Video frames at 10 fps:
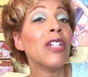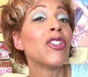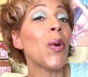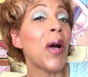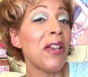
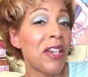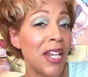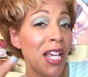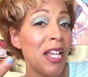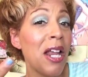So I
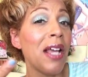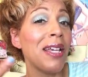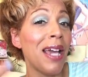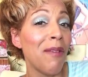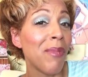
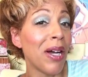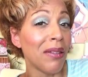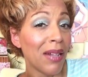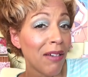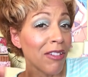did get my
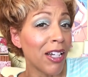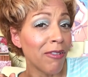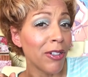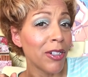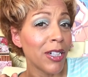Love
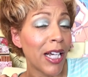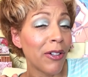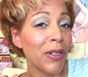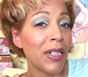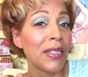
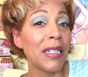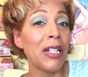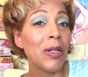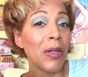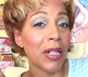Letter in a single,